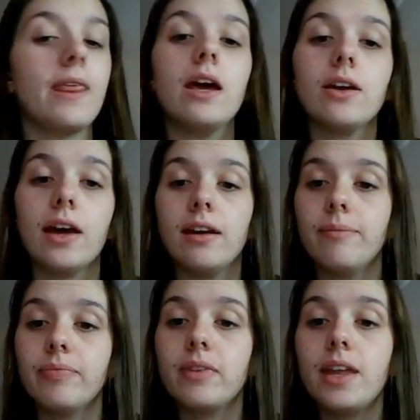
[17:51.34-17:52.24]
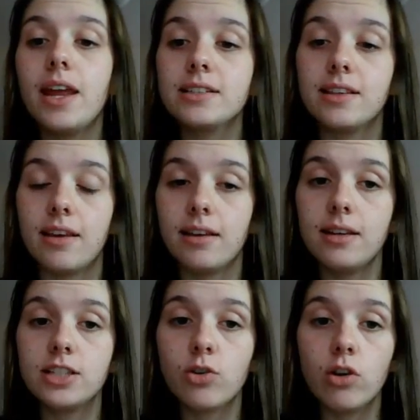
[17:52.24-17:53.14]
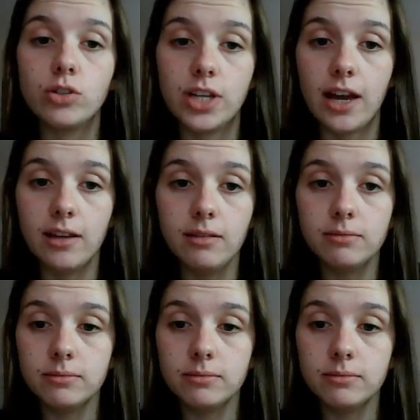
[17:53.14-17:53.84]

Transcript: Okay, the next thing is crochet.